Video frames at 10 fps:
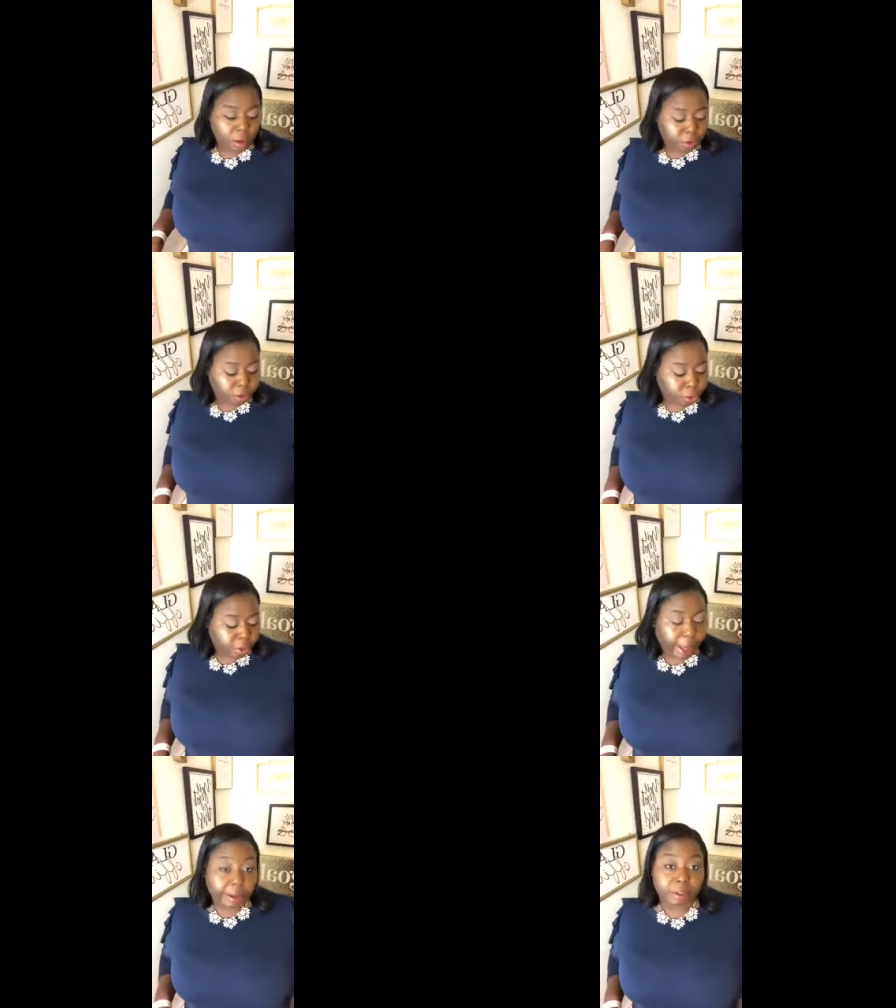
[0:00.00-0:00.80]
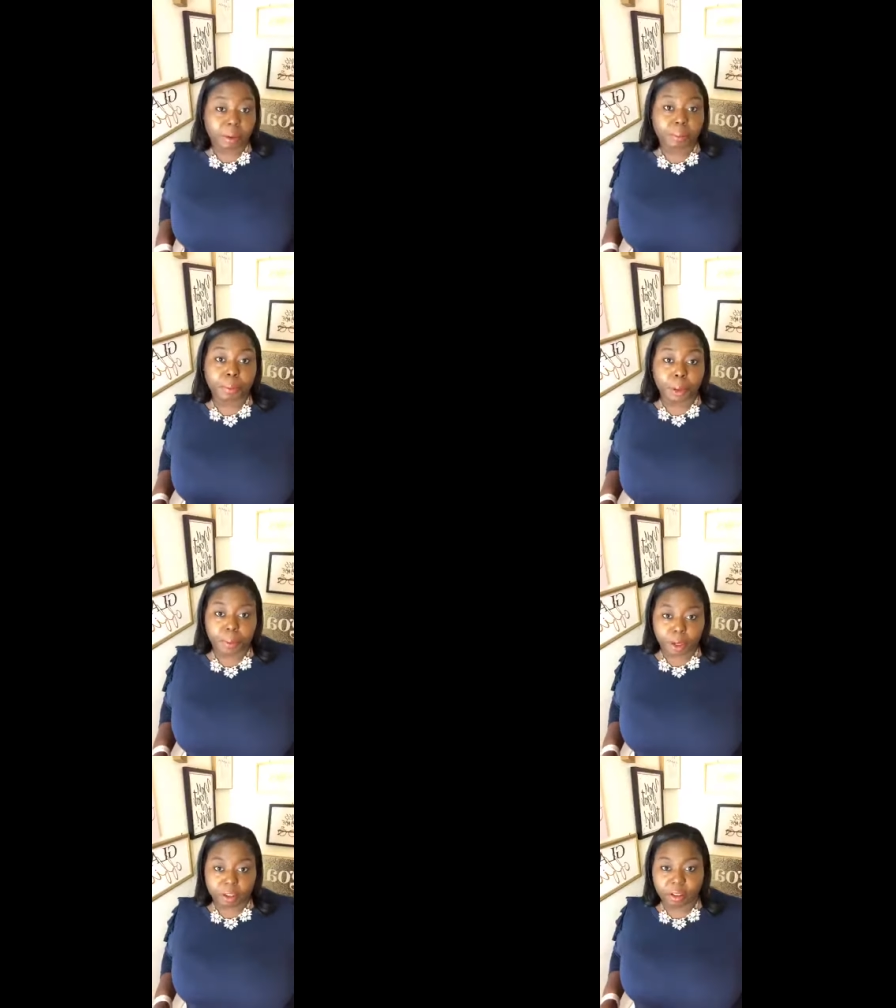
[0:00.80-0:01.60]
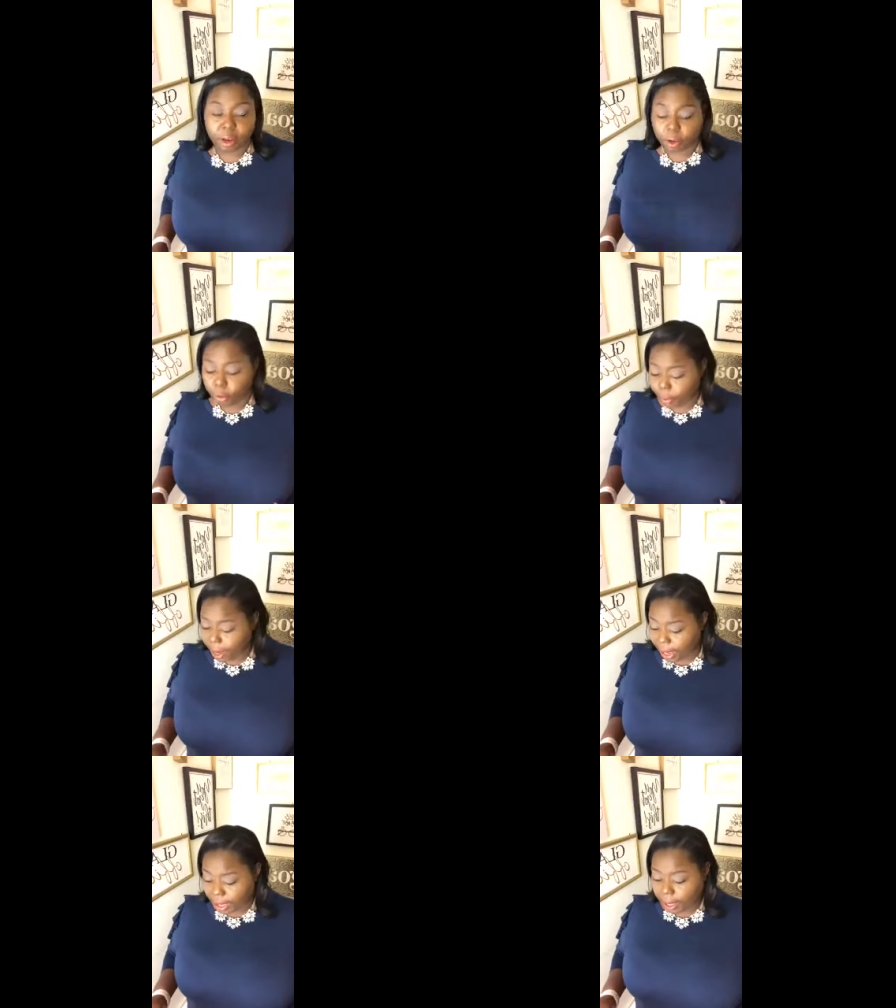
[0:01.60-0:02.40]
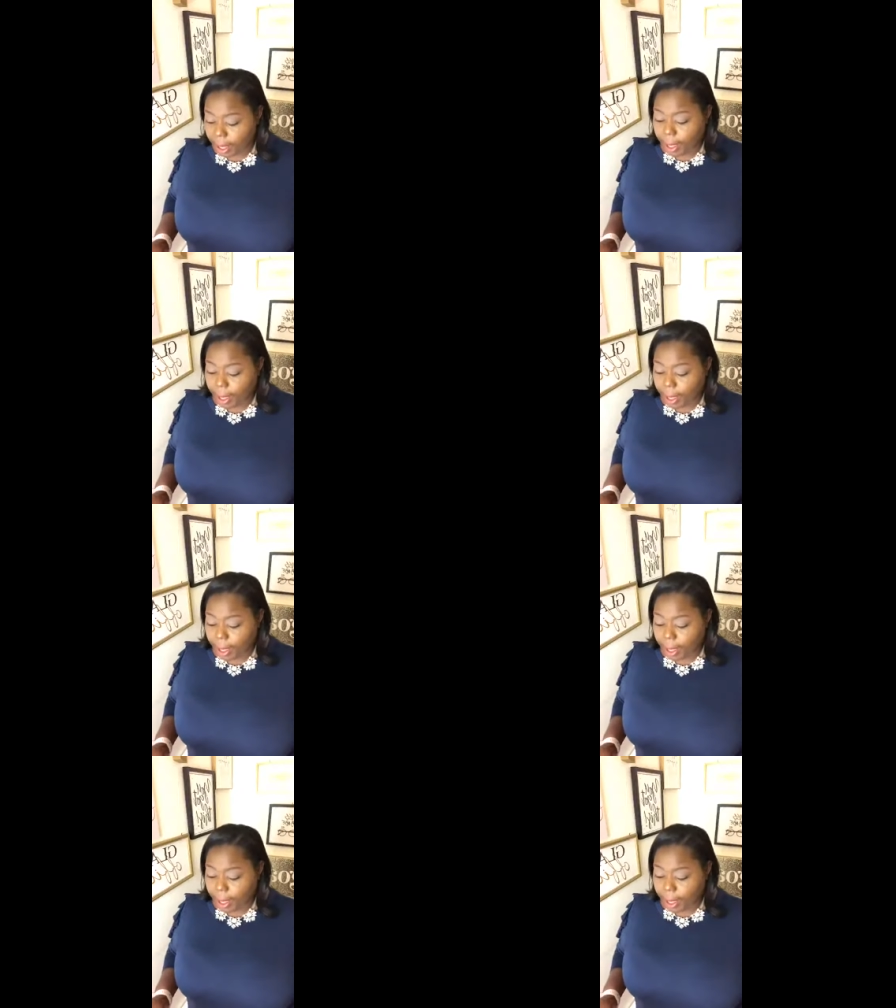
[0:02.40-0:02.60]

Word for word: two thousand per person, great.